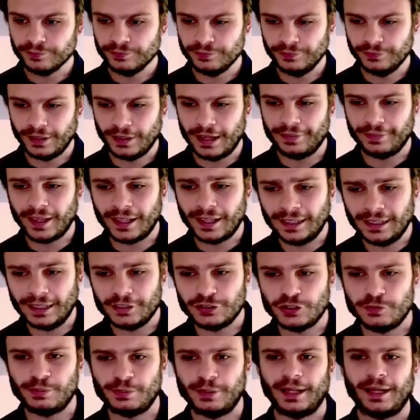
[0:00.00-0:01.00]
and that lets
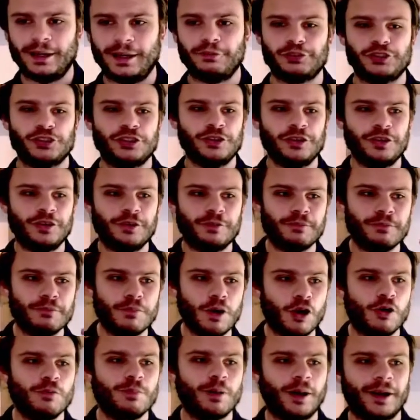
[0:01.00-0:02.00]
you bring out
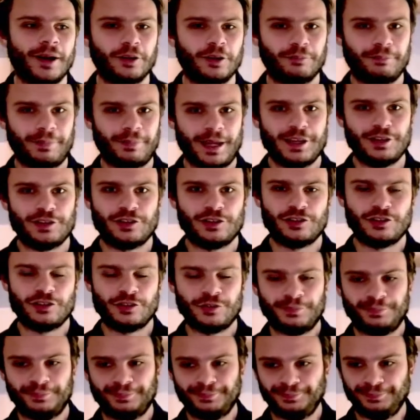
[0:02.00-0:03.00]
Mobile Base.
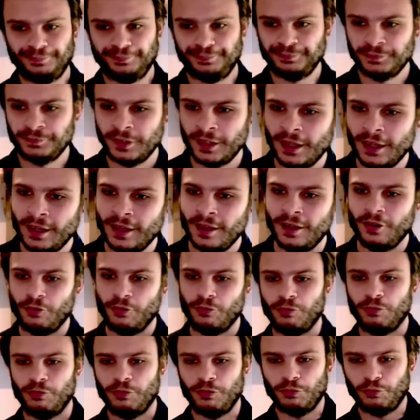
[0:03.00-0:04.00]

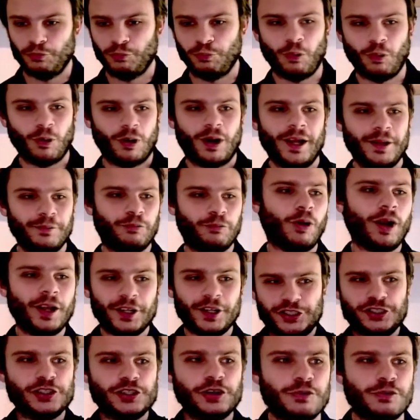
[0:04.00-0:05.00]
Why
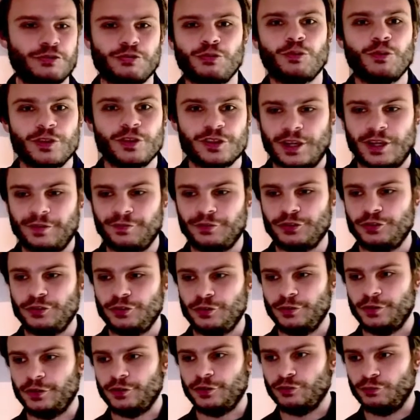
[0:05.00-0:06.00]
should you go through all this effort to
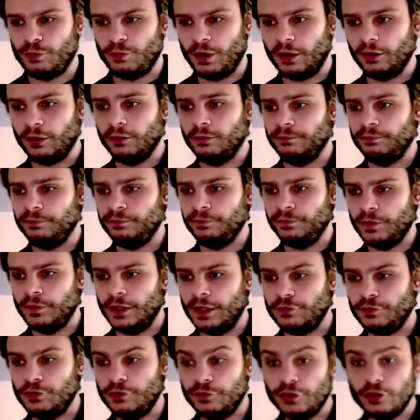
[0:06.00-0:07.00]
do this? Well,
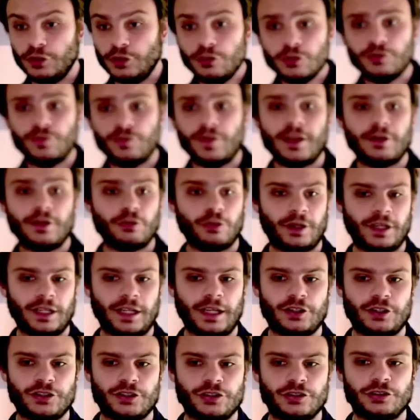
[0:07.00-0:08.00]
if you've used Vicroid
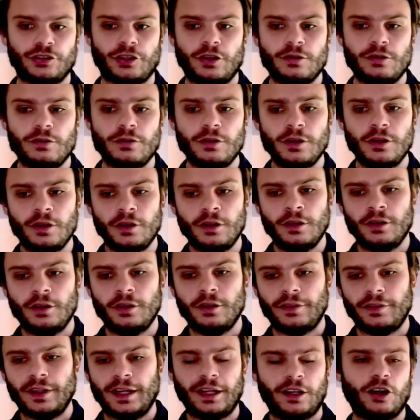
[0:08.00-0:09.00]
Connection Zone,
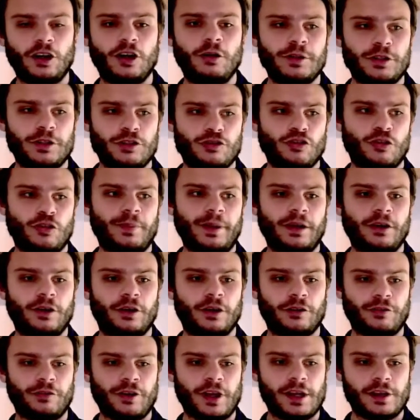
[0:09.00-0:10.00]
then it can't be destroyed by
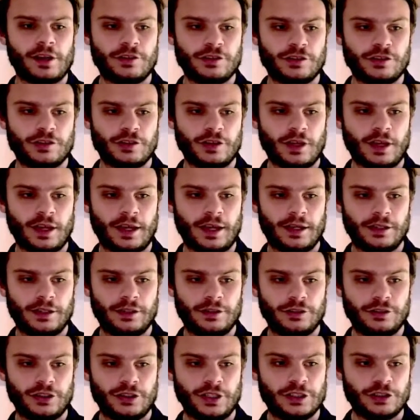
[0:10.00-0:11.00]
card effects,
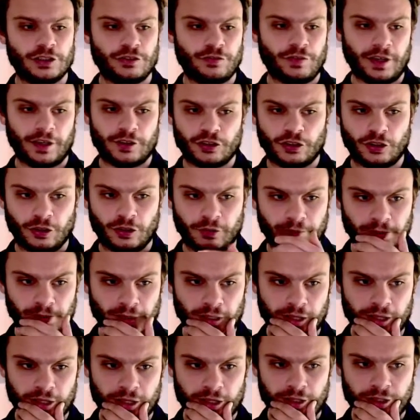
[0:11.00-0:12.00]
and its effects can't
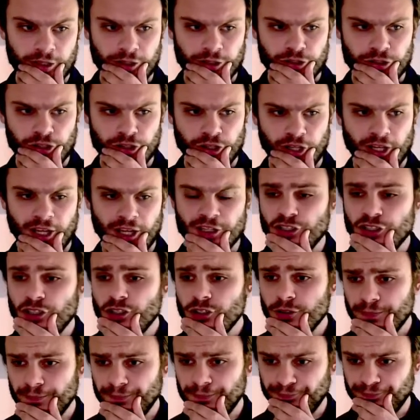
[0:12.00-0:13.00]
be
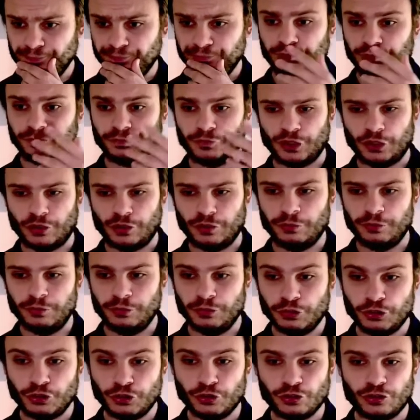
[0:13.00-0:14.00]
negated. So,
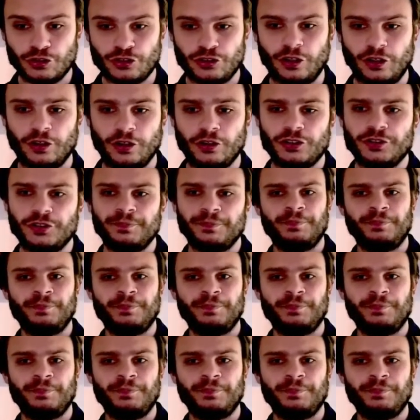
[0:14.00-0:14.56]
good start.